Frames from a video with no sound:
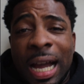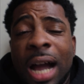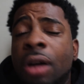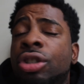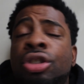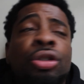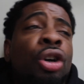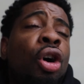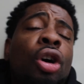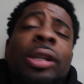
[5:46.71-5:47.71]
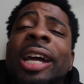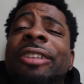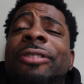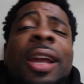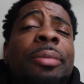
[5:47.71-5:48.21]
I was doing all that
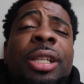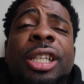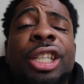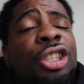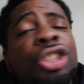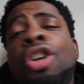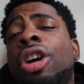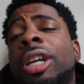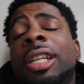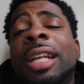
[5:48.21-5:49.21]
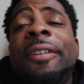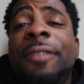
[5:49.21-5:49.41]
rambling and talking, and I